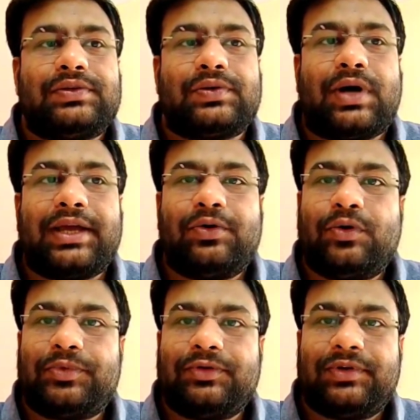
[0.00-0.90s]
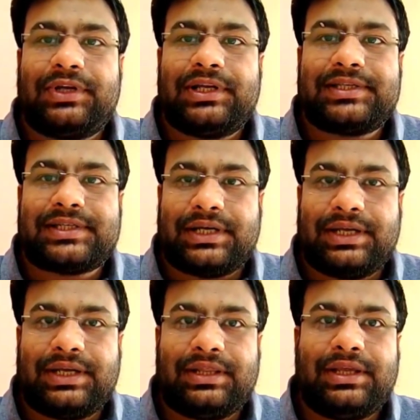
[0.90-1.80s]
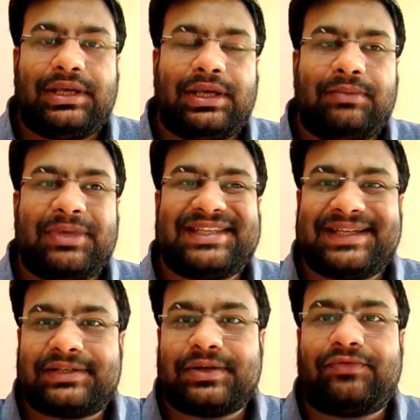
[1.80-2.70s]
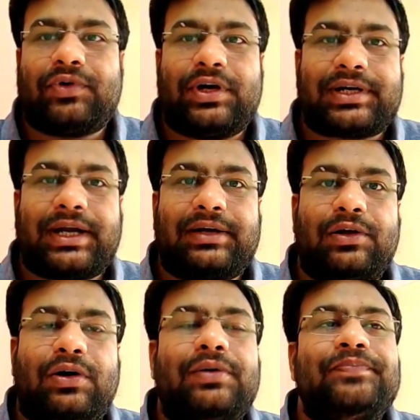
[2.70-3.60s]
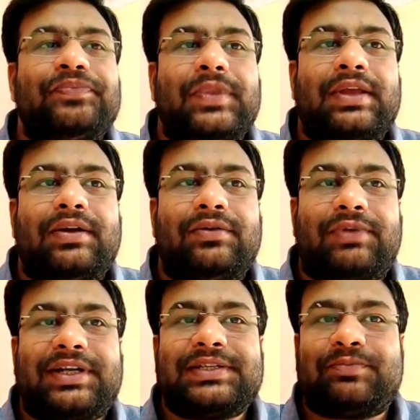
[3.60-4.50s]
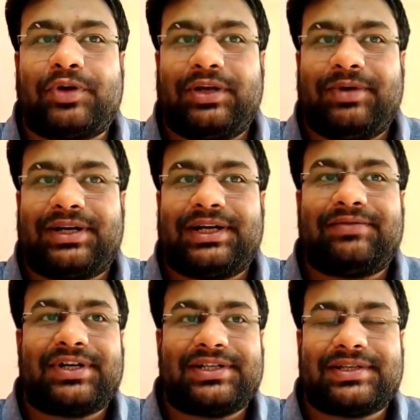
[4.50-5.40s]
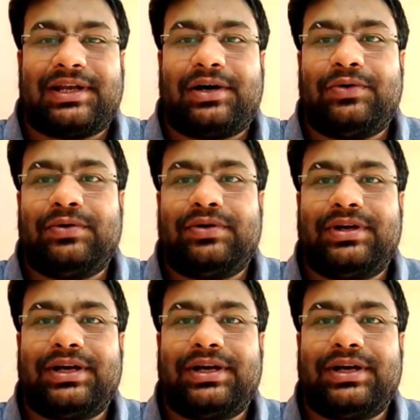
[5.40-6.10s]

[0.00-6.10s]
so I hope you will study the basics of contract law, what is prohibited, what is allowed.